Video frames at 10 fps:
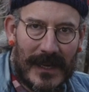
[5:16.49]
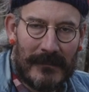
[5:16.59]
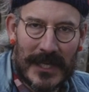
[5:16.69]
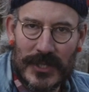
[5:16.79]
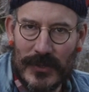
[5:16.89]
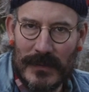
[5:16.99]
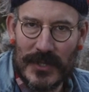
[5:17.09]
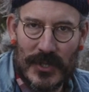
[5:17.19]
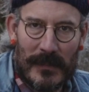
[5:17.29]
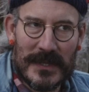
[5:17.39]
A
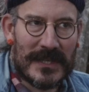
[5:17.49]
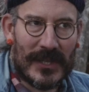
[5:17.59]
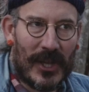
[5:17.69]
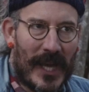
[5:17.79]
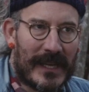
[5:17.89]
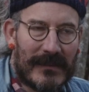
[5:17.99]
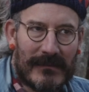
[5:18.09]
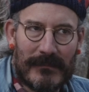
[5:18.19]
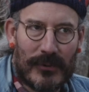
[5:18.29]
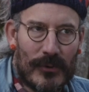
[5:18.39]
mushroom's job is to like
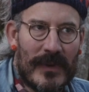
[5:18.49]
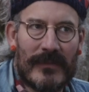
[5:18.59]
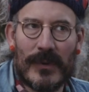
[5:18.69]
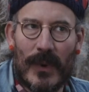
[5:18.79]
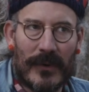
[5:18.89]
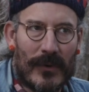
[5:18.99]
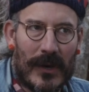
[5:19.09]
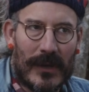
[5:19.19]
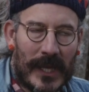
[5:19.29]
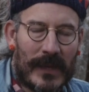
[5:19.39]
prove everyone wrong.